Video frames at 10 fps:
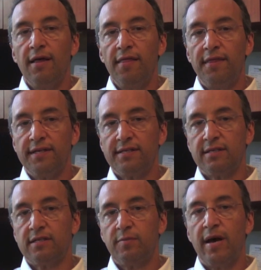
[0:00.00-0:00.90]
this
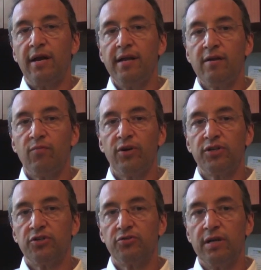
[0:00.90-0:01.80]
spinal
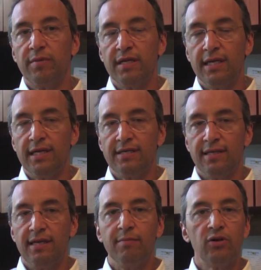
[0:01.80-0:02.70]
decompression treatment is
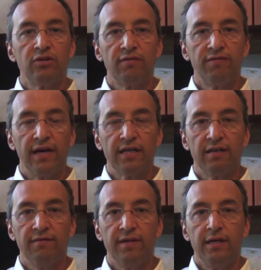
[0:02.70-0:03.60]
the most
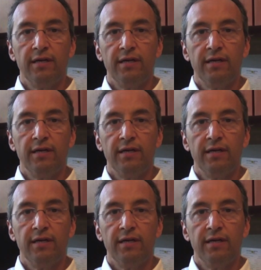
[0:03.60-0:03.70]
effective.